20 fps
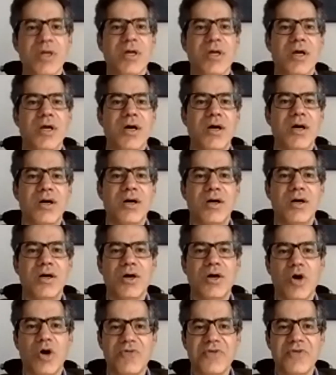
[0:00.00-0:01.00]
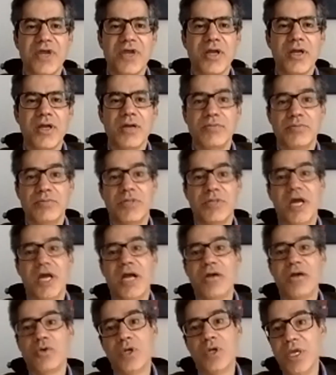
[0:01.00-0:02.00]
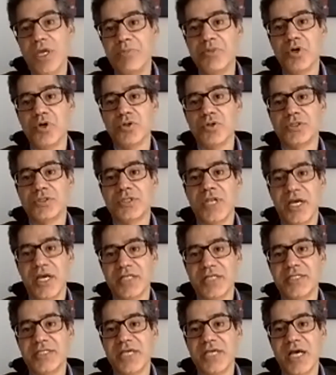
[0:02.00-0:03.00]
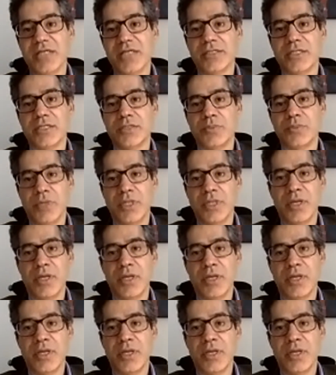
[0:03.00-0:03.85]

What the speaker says: they had to keep those legacy assets with them,